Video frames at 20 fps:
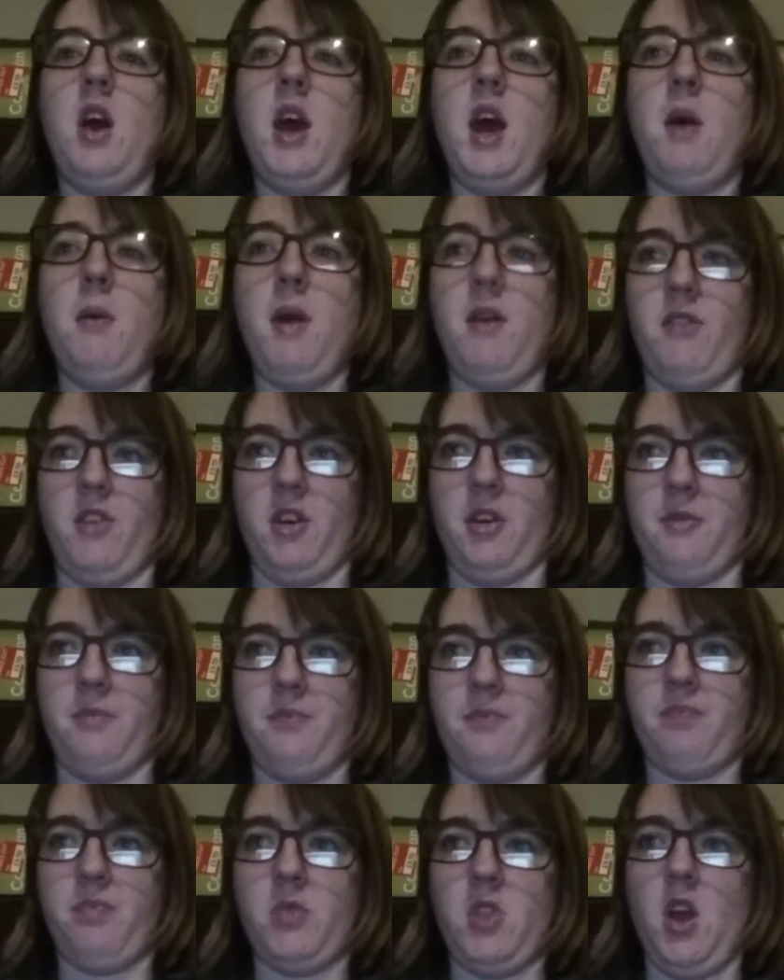However,
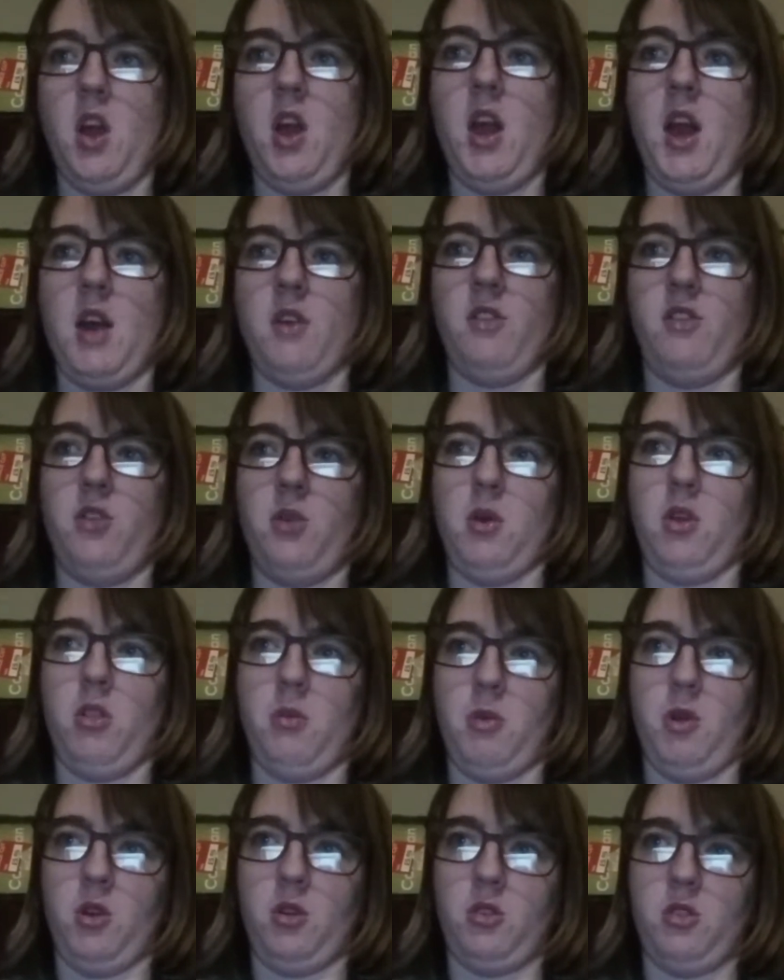I have a few other
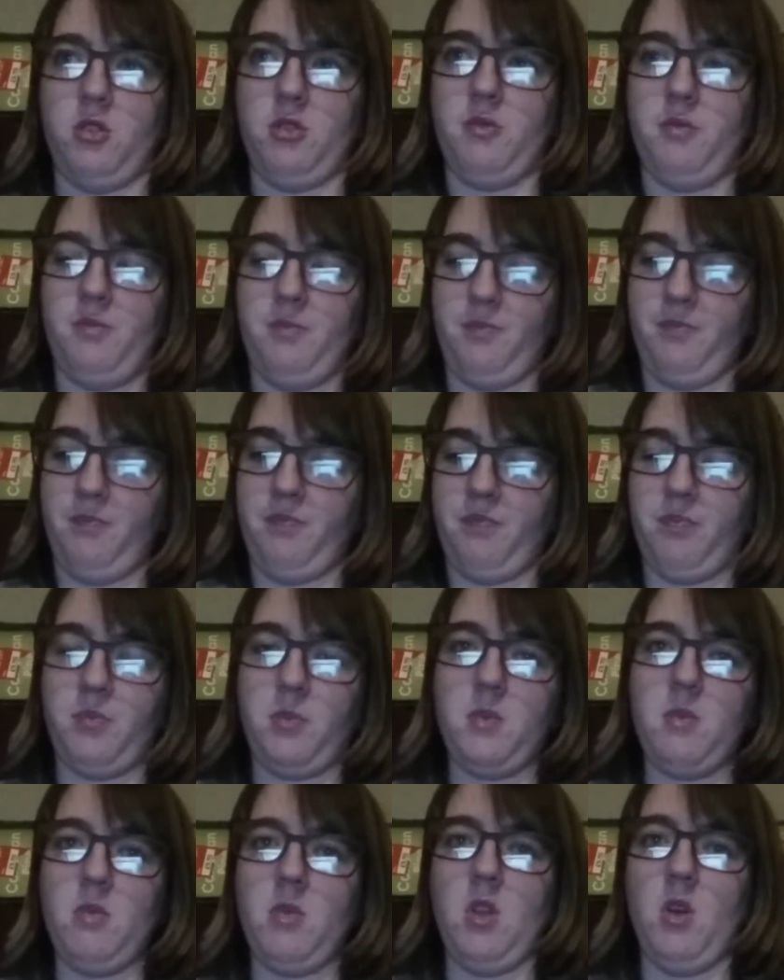blogs,
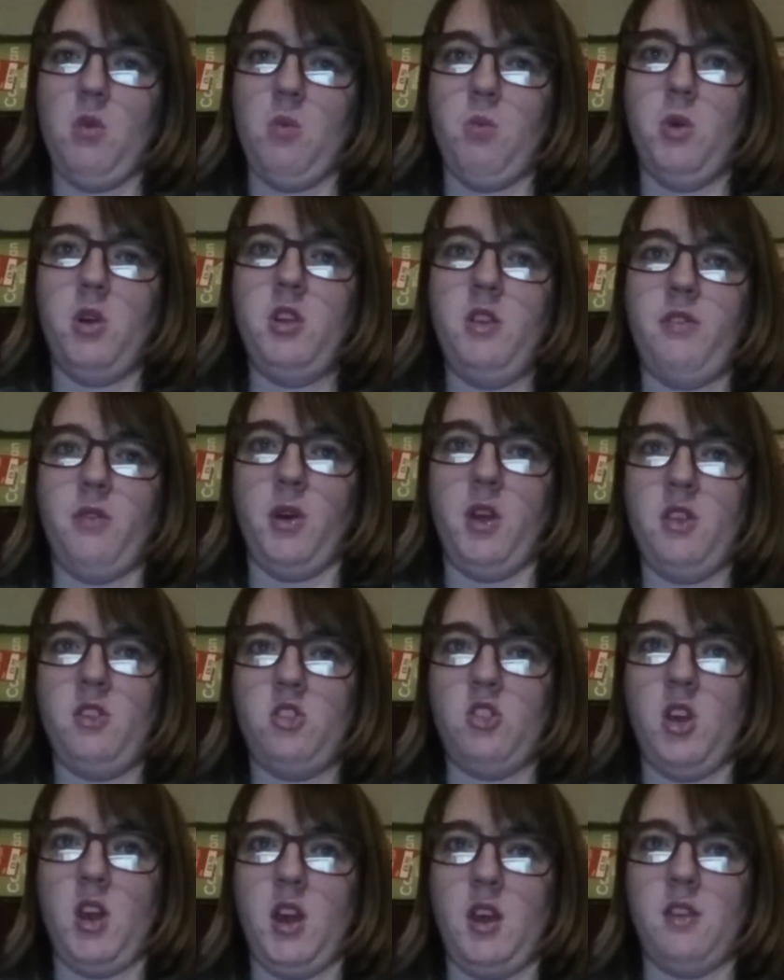one of
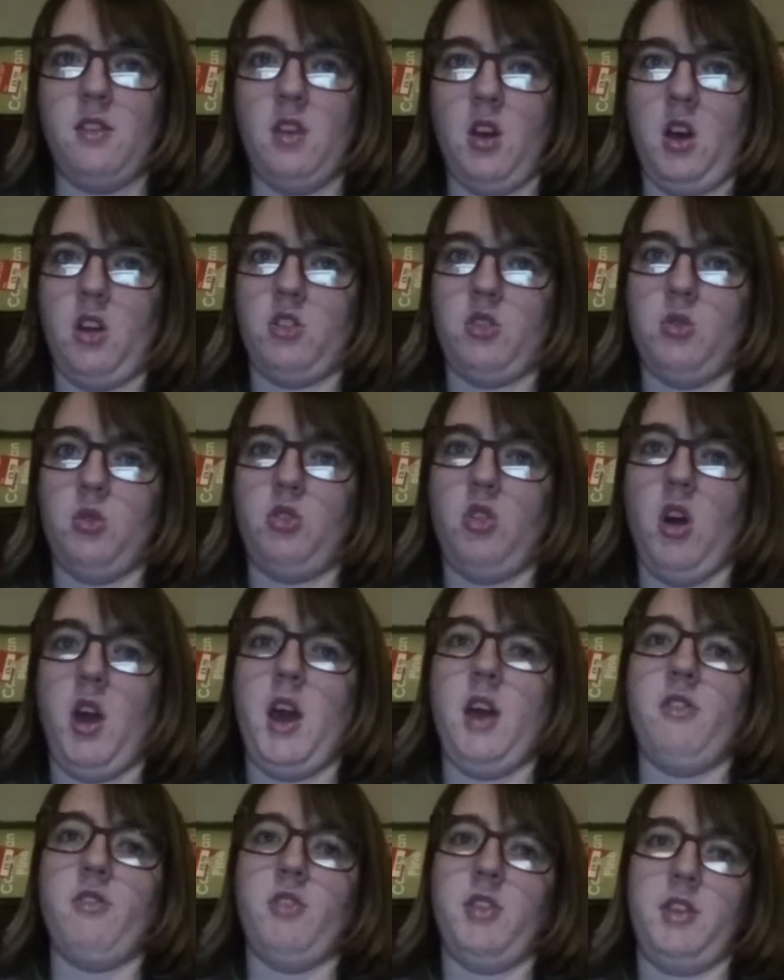which is articles that I
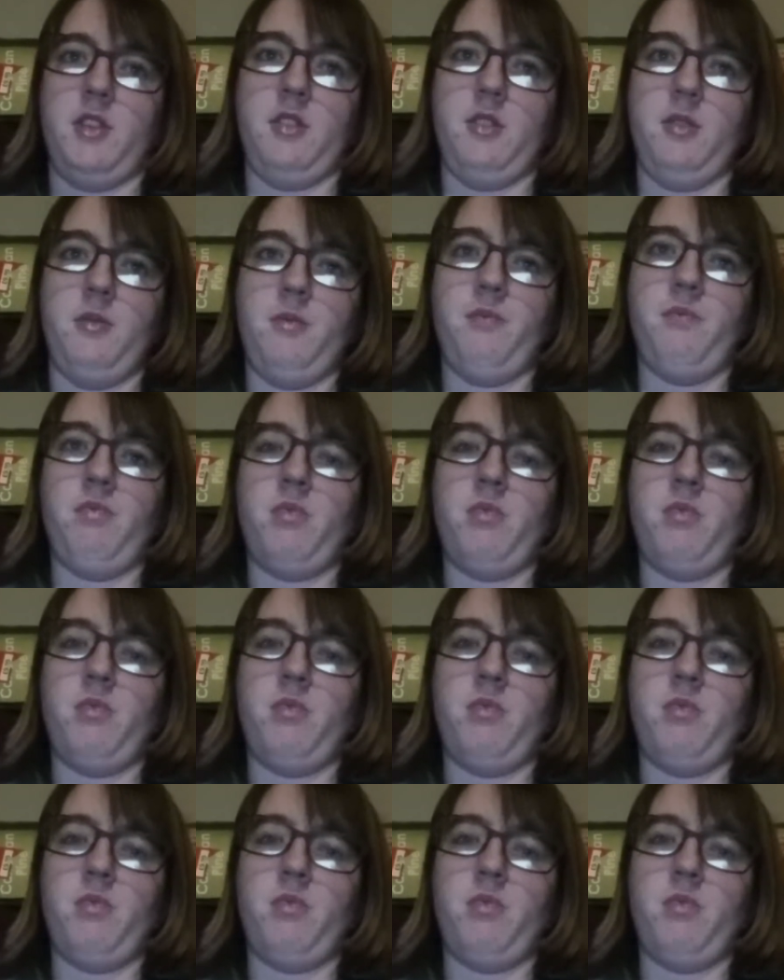have written.